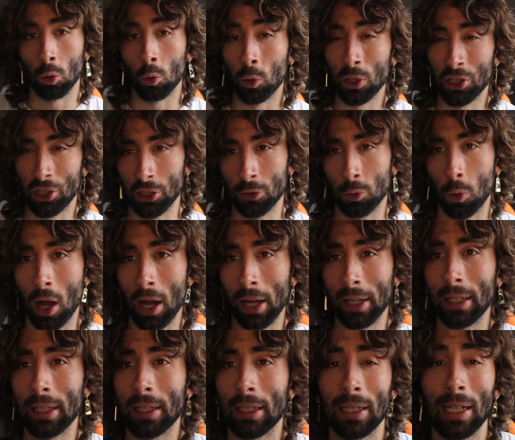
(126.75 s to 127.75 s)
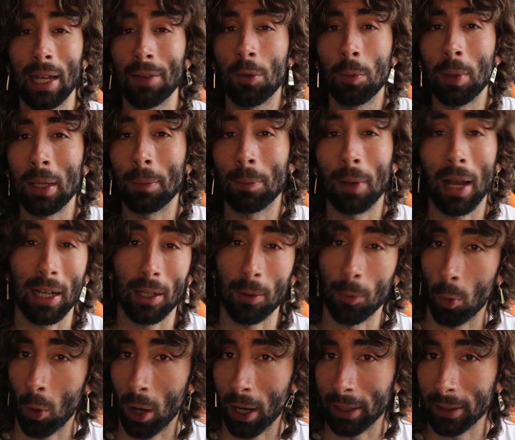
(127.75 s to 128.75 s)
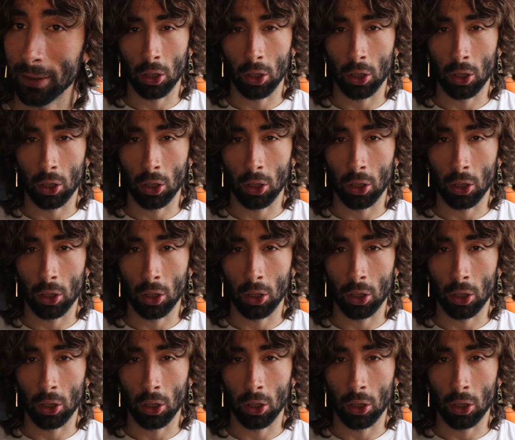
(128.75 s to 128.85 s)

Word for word: which is why it can never be black and white.